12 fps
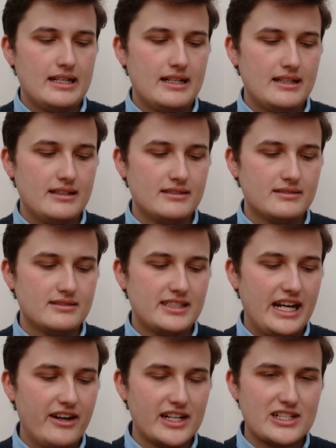uh,
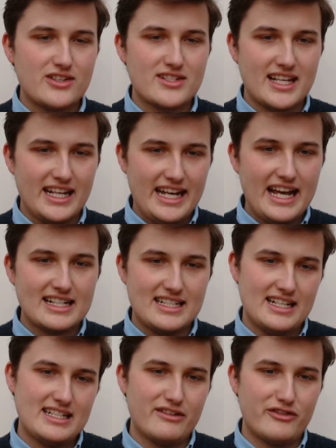characters connect
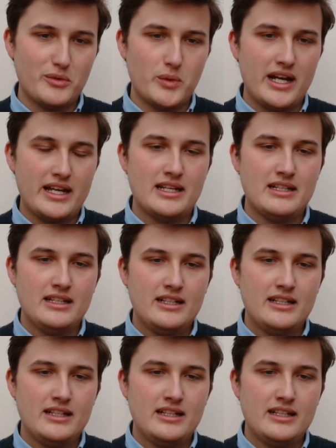in a different way.